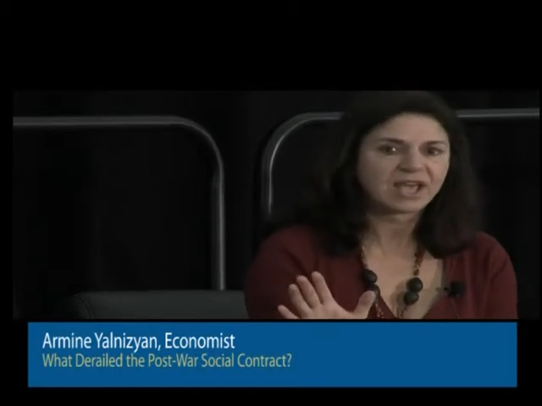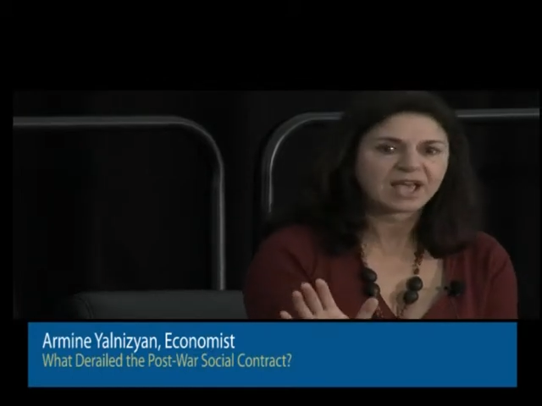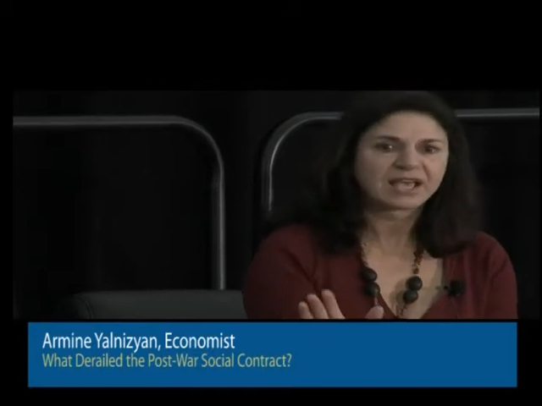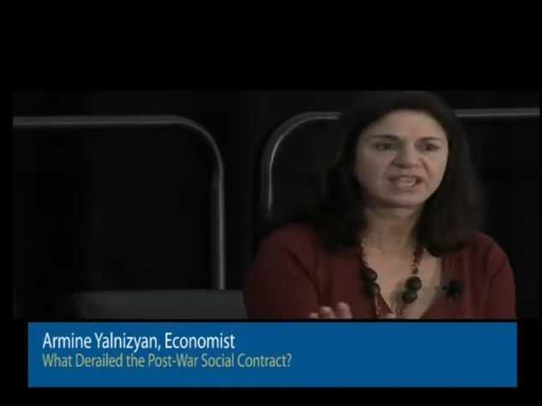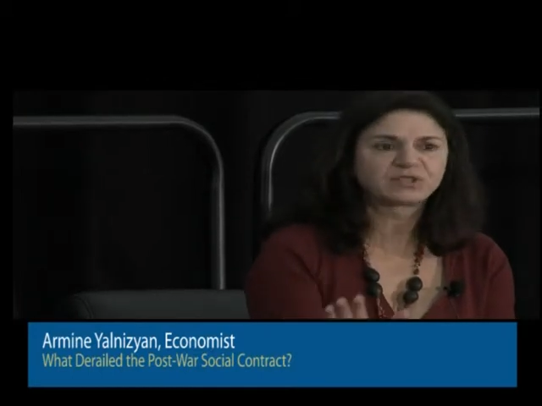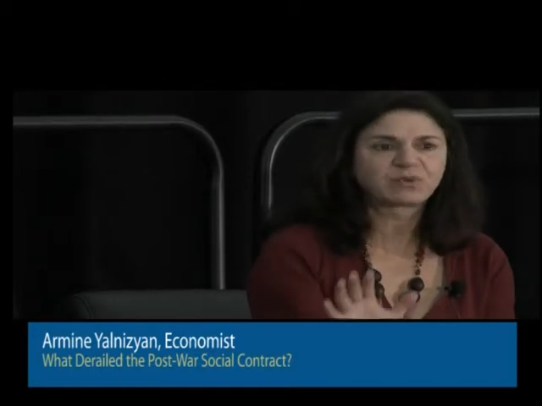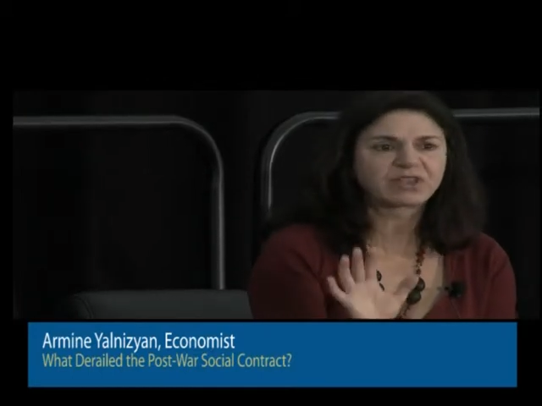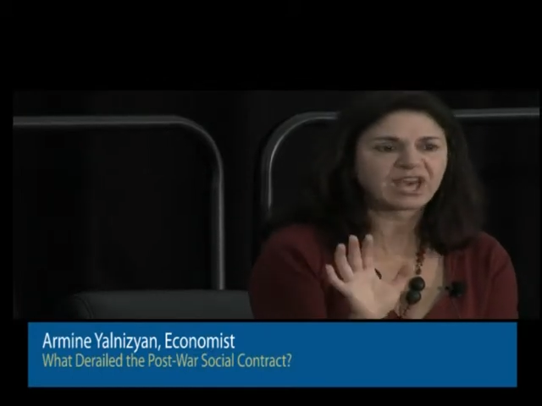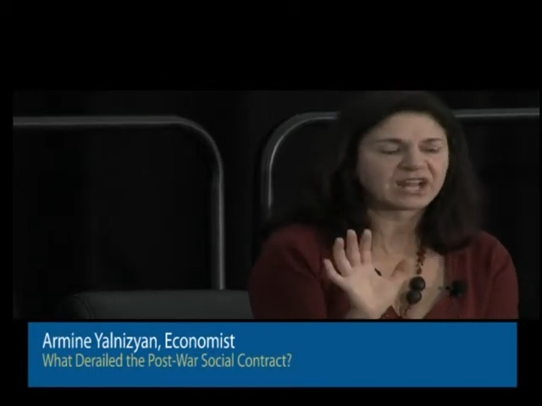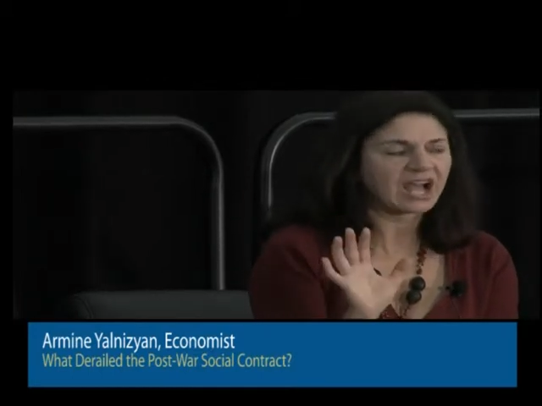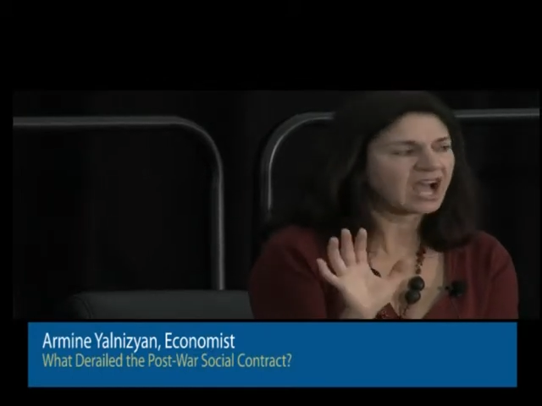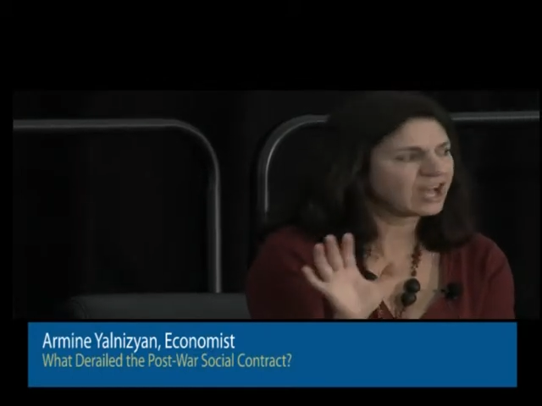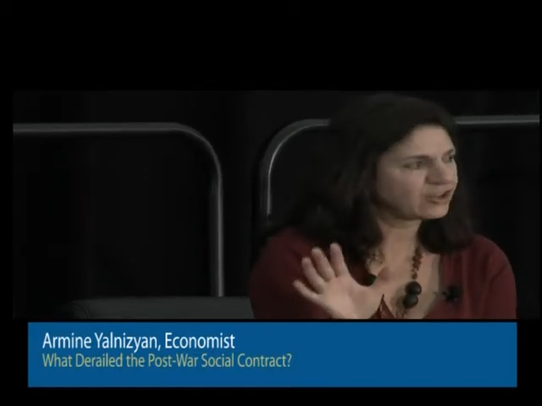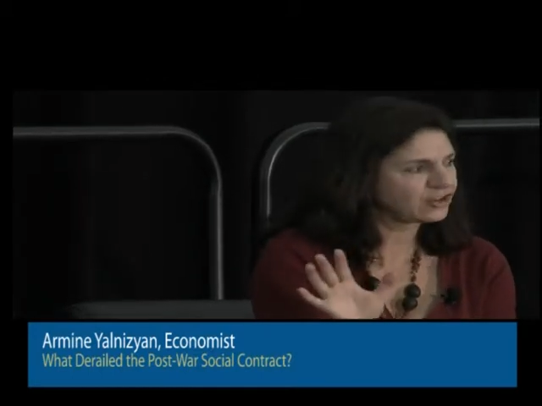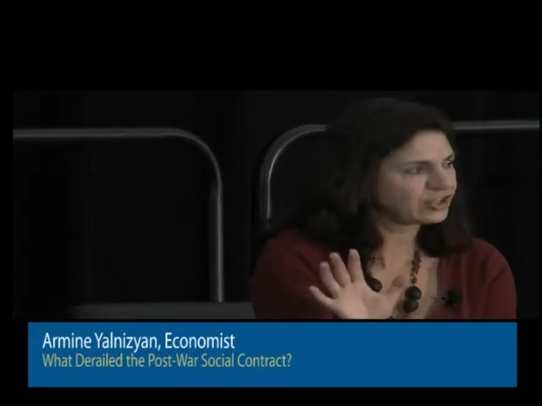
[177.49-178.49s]
because we got a
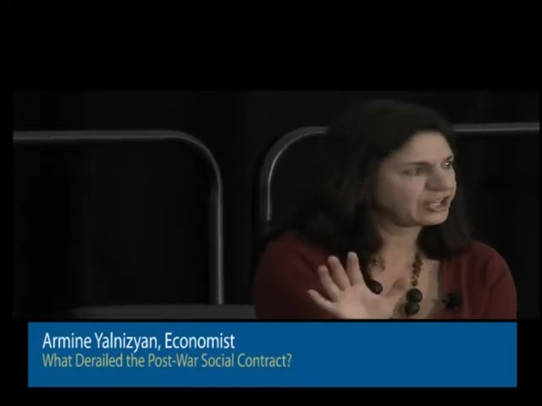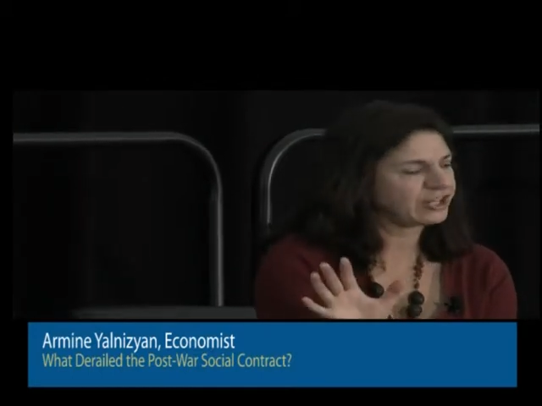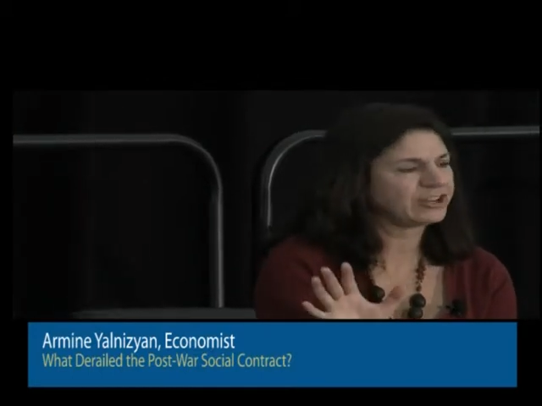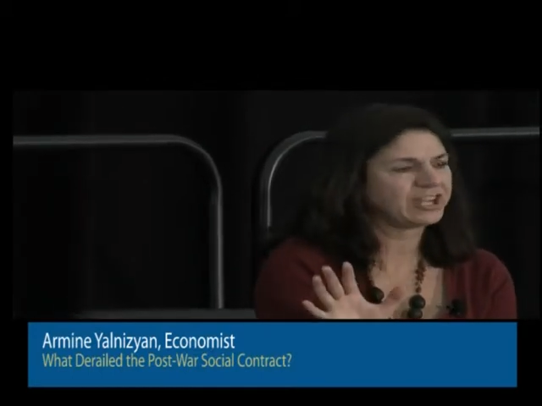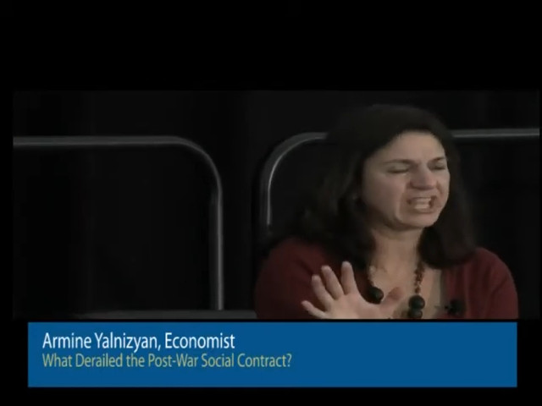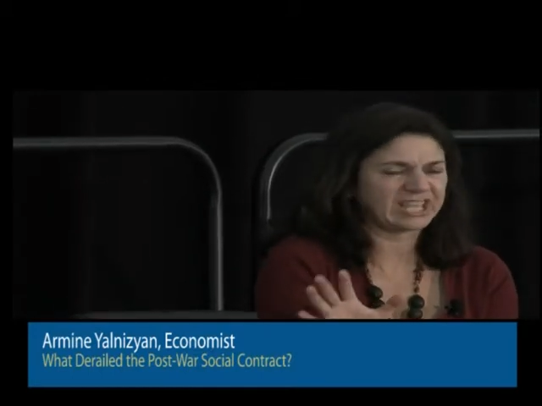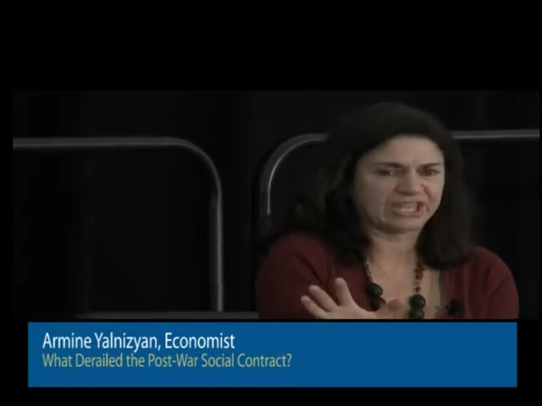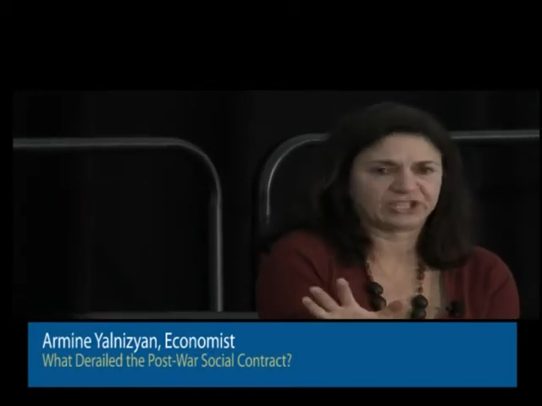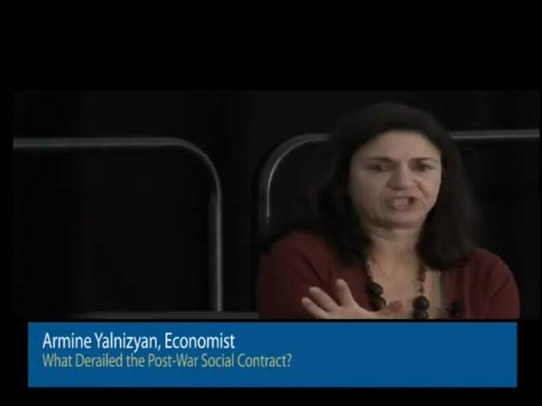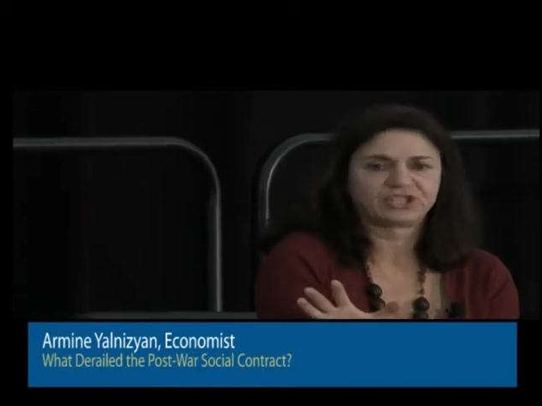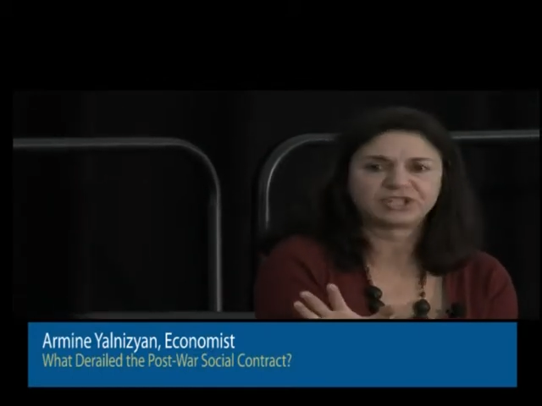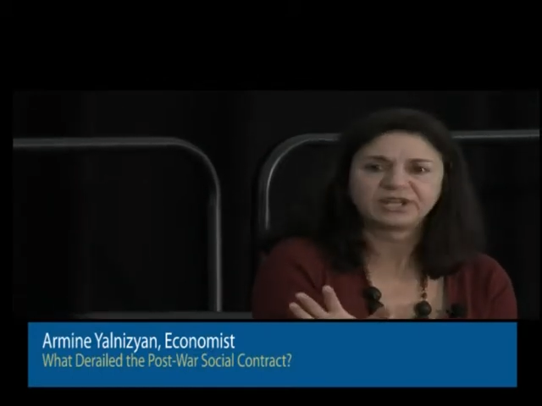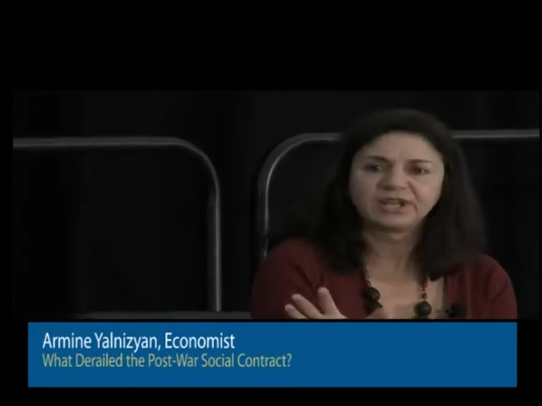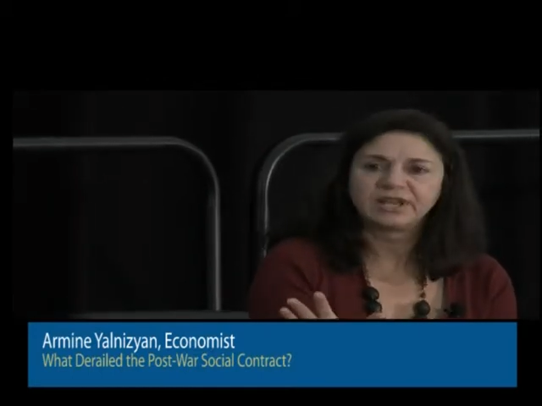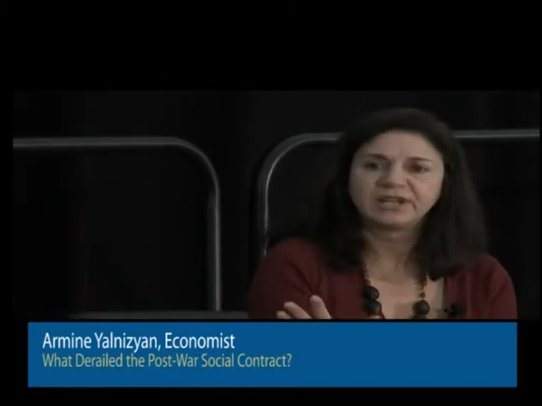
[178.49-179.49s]
100-year itch